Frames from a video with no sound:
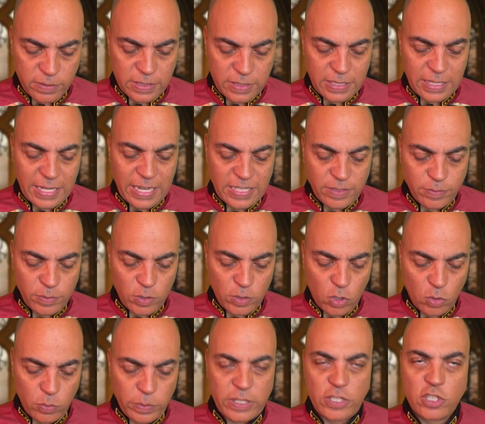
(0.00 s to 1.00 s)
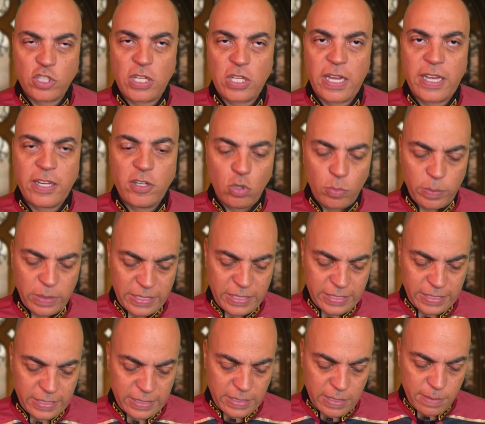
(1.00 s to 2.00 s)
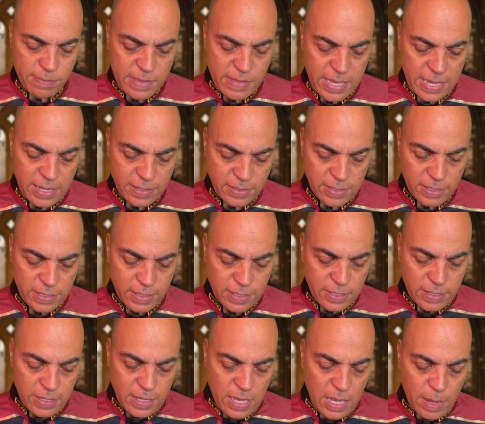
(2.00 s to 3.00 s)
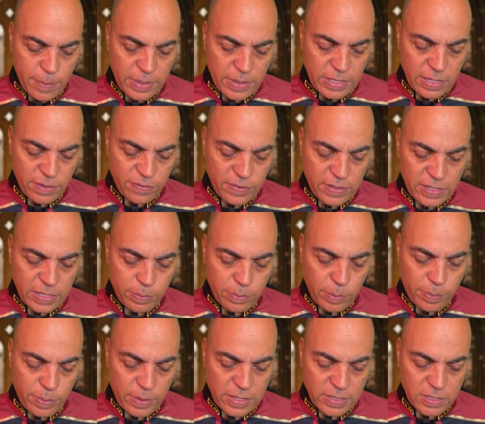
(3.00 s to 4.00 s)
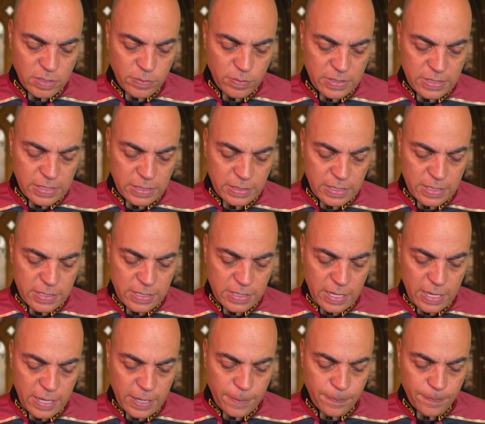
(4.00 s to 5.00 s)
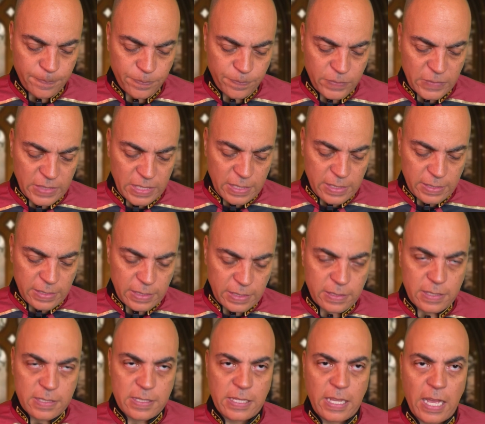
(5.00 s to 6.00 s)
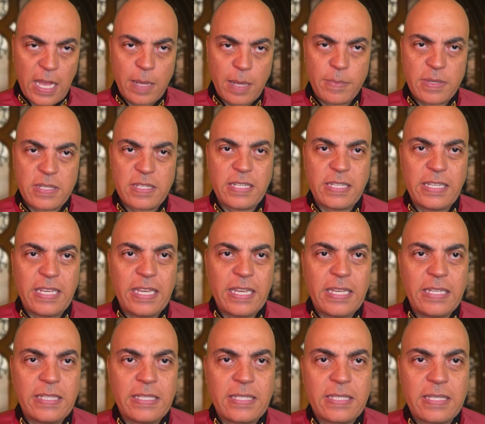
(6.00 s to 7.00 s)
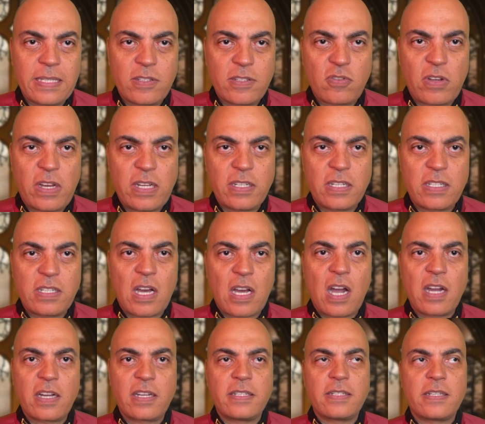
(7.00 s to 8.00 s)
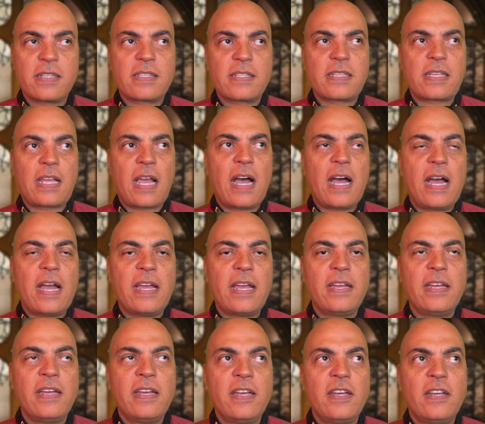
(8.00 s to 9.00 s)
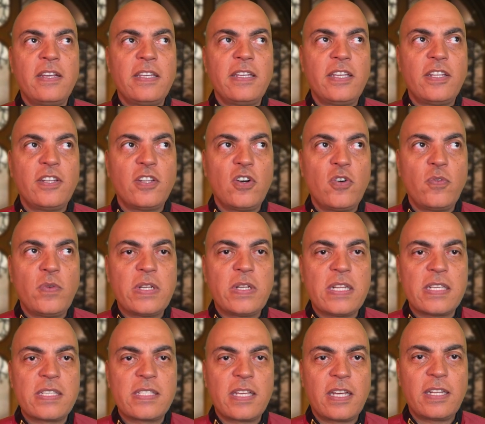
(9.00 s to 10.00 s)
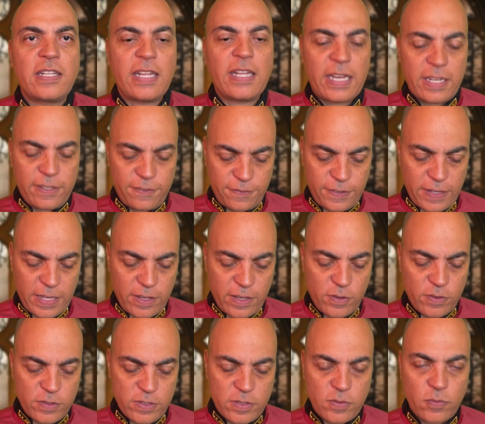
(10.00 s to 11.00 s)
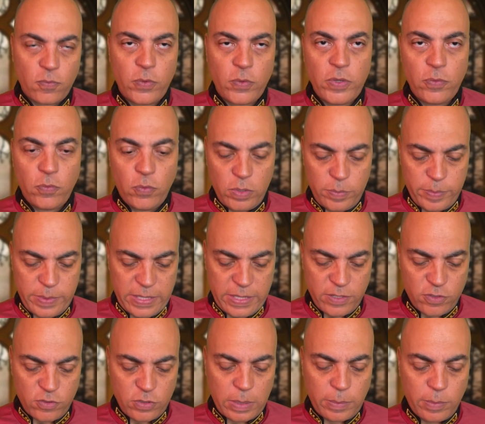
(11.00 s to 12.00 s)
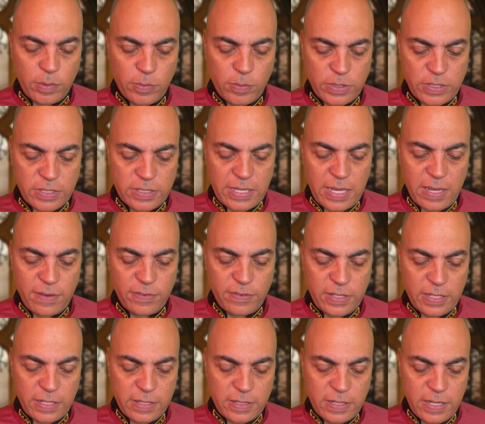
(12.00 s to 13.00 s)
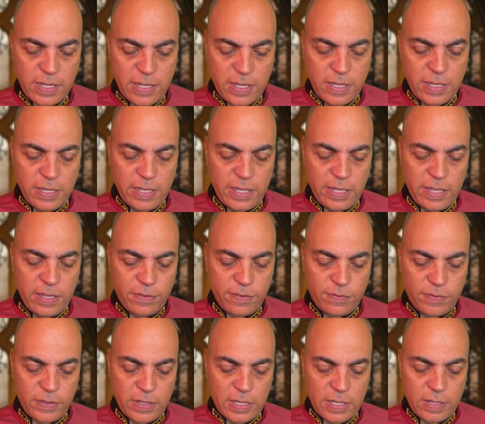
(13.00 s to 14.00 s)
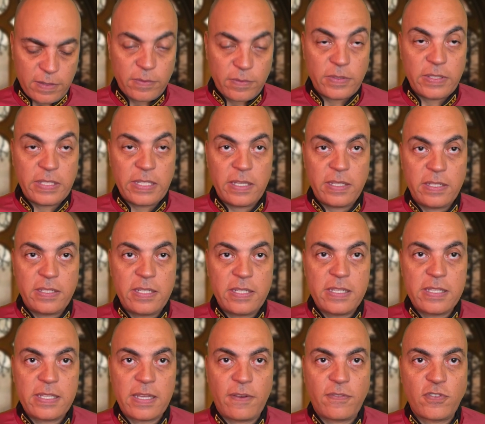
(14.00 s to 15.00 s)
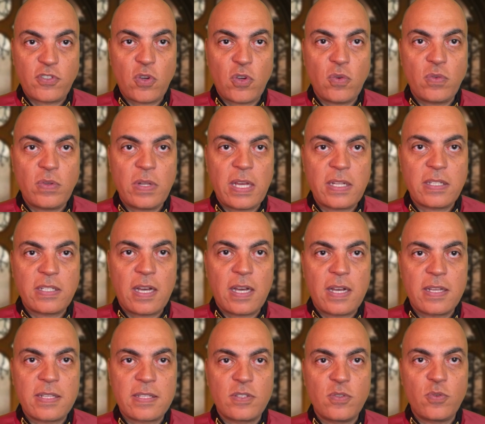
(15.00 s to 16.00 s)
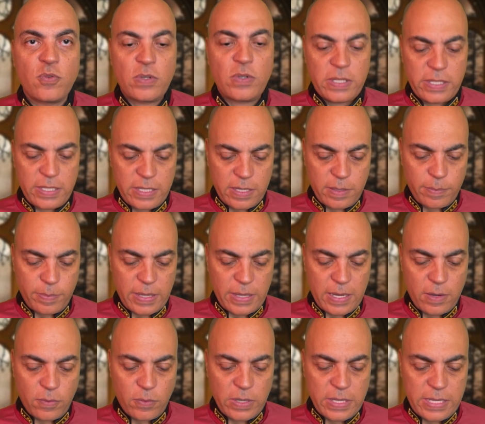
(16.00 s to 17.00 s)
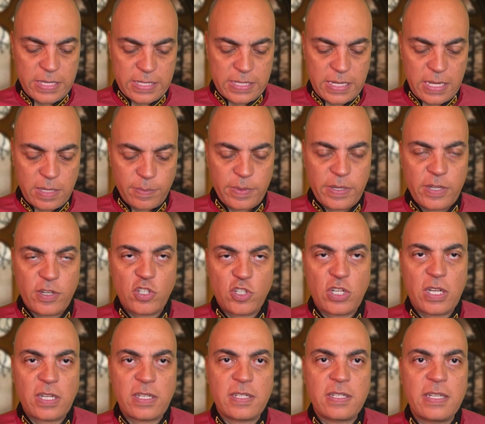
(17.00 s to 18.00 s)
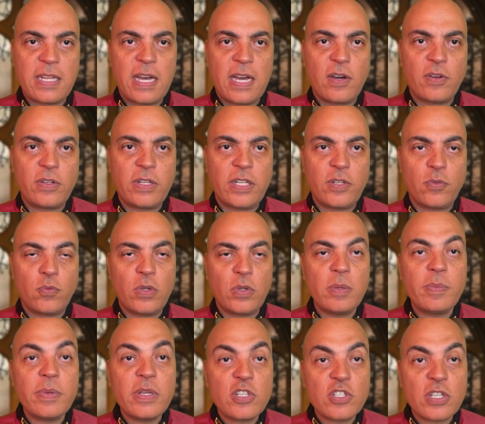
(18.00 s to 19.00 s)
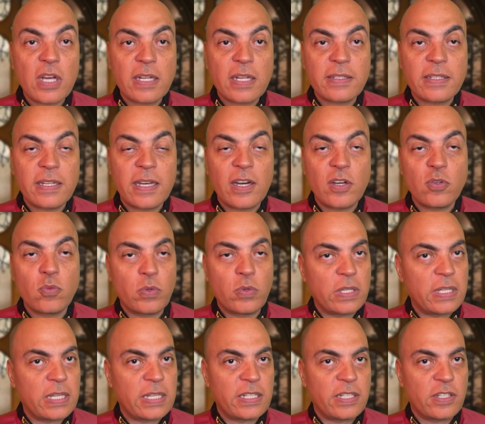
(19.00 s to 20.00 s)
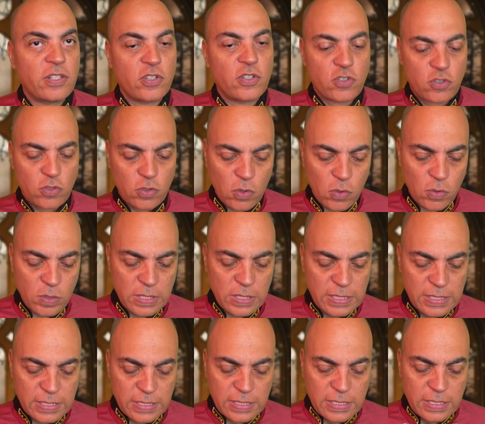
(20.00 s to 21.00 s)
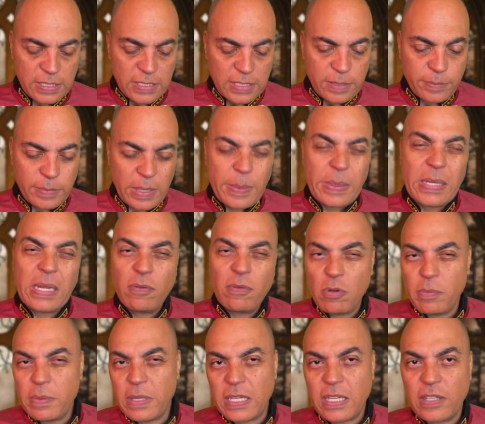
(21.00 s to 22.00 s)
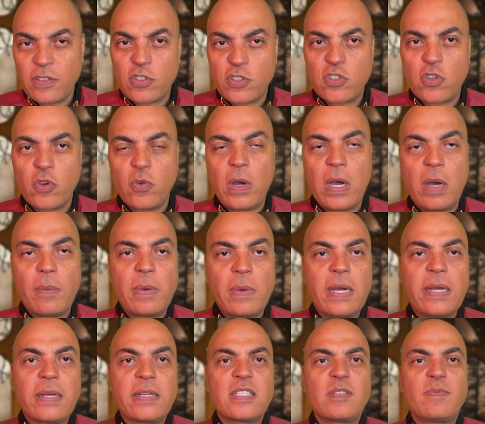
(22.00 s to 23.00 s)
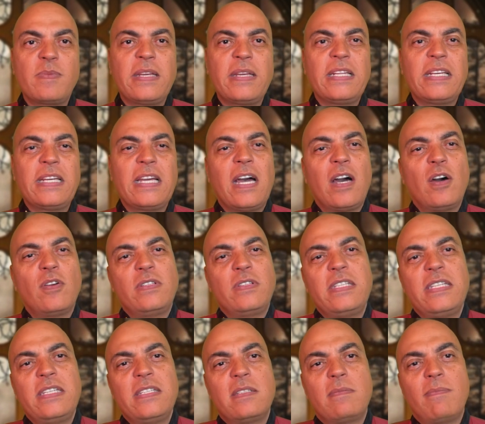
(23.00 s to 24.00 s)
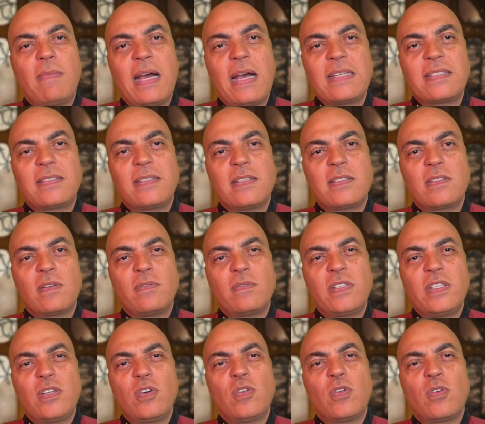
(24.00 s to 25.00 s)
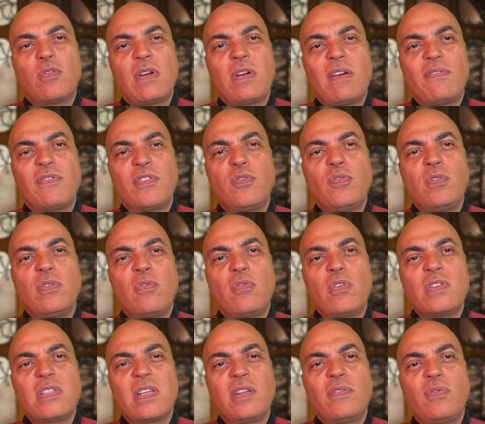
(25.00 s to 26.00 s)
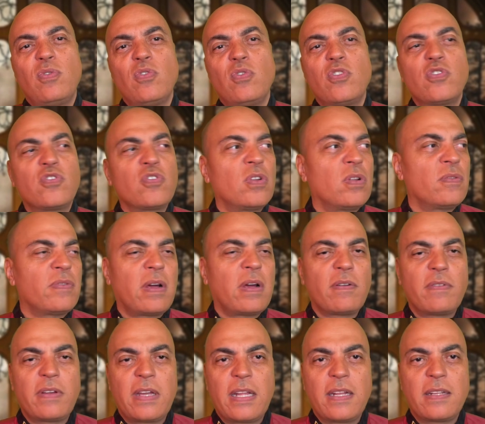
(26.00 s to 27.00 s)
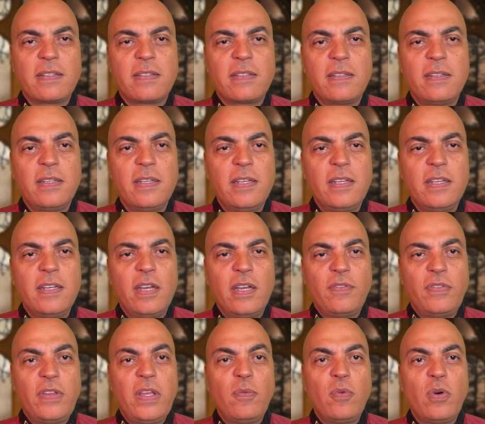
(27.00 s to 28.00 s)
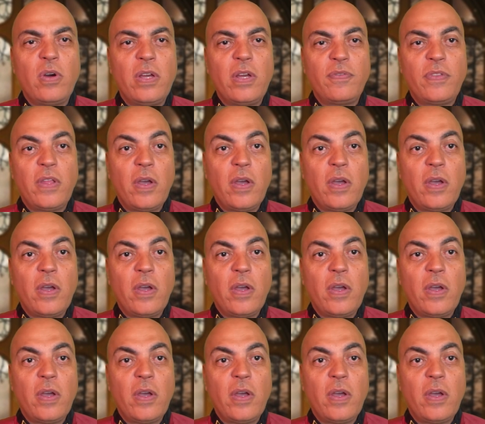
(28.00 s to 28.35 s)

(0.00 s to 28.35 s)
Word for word: the light will always shine, nobody can dim that. I mean, I find it preposterous that they say that this guy, Mr. Gates, is trying to darken the sky. You know, when the sunlight fails, we will be in trouble, which is evident if the ETs have shown that to us. Nuclear power is not being shut down. It will be shut down. We're not in control. Maybe there will be another show explaining how these masters of the holographic universe are in full control of our reality. If they want